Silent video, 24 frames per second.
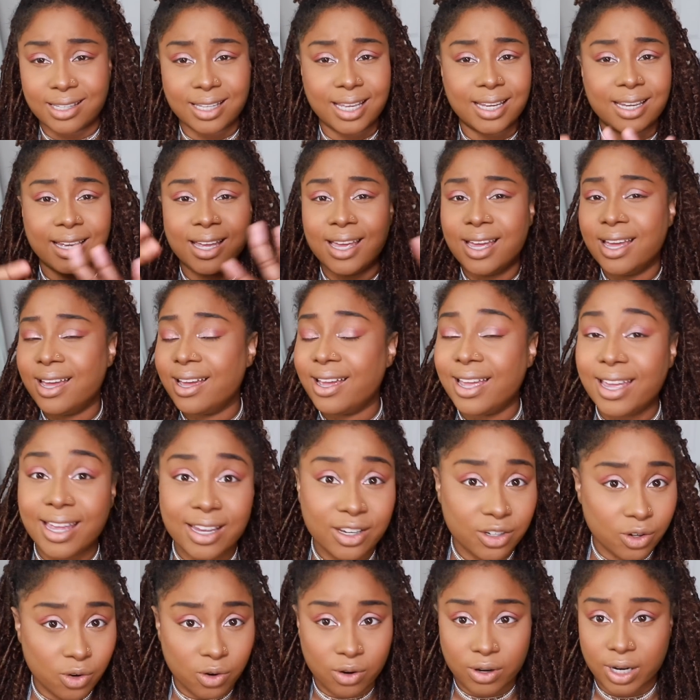Like,
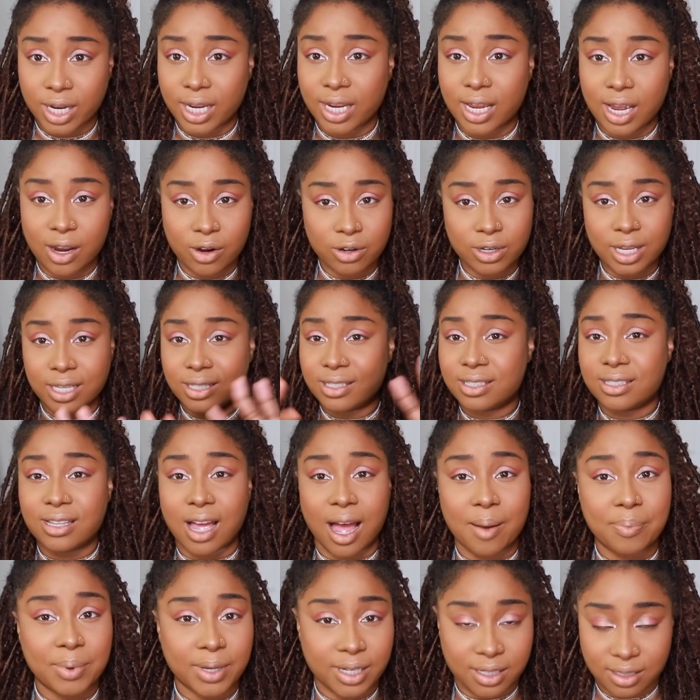ignore it or
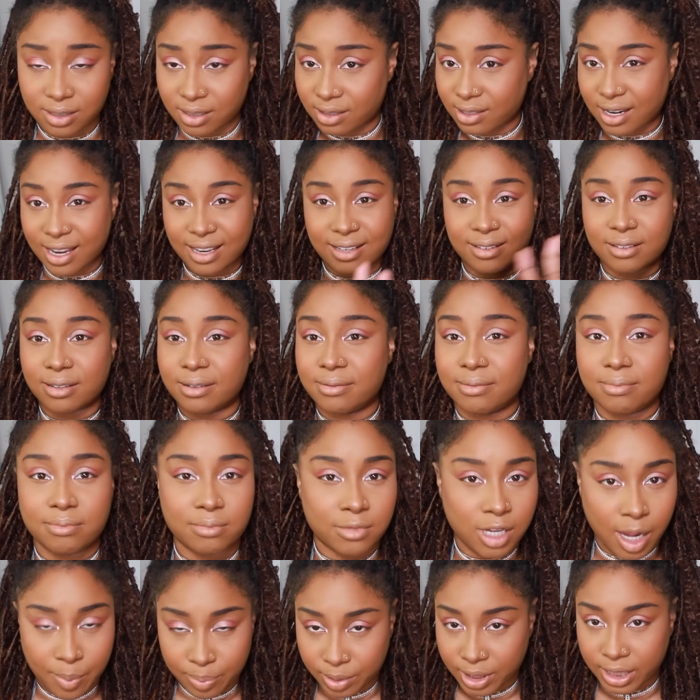stop it
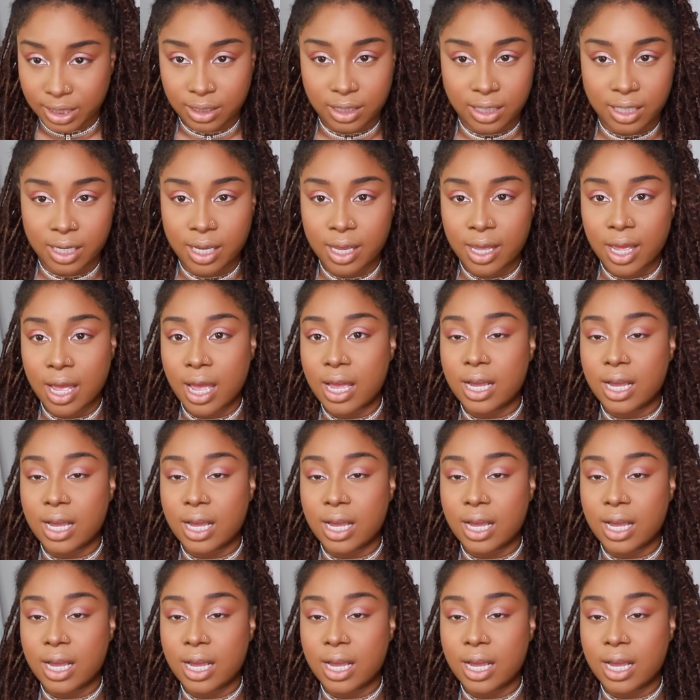completely.